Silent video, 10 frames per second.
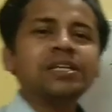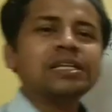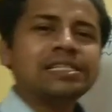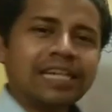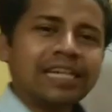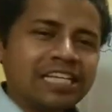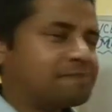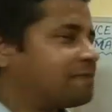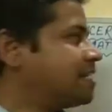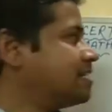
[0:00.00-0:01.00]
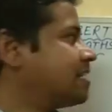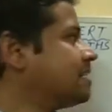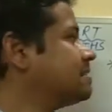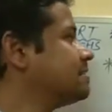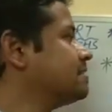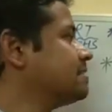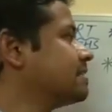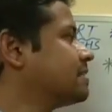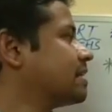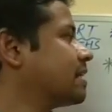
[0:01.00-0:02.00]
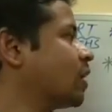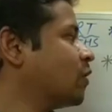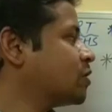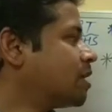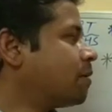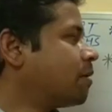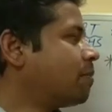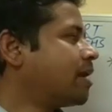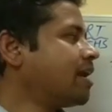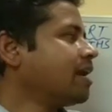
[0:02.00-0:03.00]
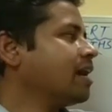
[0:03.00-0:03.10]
satisfy the closure property